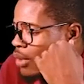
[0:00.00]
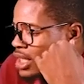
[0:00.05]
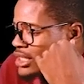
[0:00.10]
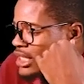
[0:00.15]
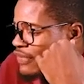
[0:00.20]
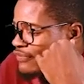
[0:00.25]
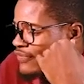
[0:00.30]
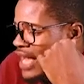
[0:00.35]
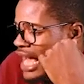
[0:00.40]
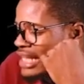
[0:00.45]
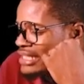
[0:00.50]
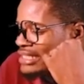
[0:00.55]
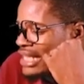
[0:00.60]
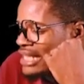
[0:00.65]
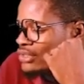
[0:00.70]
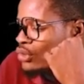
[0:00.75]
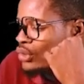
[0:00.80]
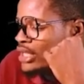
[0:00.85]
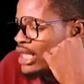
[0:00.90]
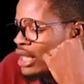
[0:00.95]
what if I
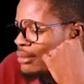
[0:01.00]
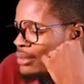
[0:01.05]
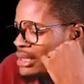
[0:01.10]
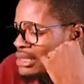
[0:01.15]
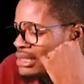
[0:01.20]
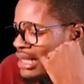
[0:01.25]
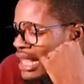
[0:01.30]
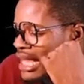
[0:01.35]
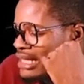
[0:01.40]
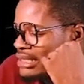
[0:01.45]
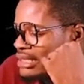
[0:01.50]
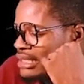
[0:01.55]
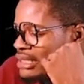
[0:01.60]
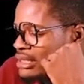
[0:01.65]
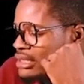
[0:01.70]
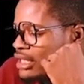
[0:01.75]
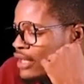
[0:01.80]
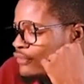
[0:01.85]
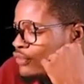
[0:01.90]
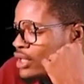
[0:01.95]
decide to name it like
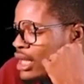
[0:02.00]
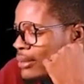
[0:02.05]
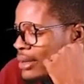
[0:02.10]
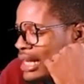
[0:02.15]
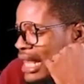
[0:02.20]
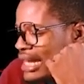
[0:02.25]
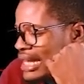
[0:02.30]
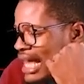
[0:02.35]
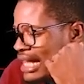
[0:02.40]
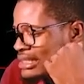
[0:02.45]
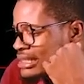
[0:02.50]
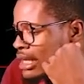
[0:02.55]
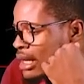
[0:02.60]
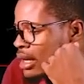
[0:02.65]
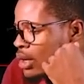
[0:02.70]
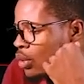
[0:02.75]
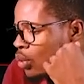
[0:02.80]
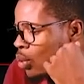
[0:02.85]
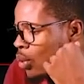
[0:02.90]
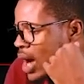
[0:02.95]
this? If you name it like that,
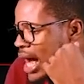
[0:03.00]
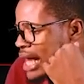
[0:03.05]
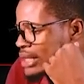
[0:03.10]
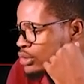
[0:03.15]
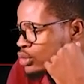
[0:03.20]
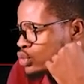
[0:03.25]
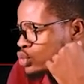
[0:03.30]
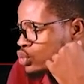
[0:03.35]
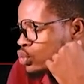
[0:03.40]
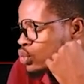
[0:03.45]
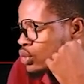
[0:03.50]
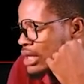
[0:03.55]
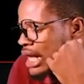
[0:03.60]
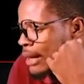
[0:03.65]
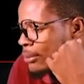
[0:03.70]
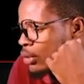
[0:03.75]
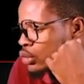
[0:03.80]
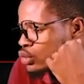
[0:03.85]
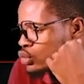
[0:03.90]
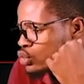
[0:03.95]
1, 2,
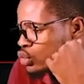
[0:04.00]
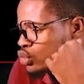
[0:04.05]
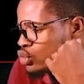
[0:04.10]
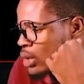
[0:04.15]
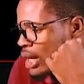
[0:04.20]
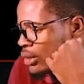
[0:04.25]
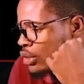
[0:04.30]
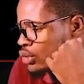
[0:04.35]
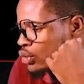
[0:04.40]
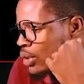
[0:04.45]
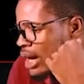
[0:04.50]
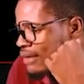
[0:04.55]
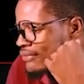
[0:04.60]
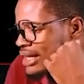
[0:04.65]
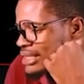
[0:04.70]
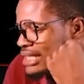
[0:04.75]
carbon 2, you are going to have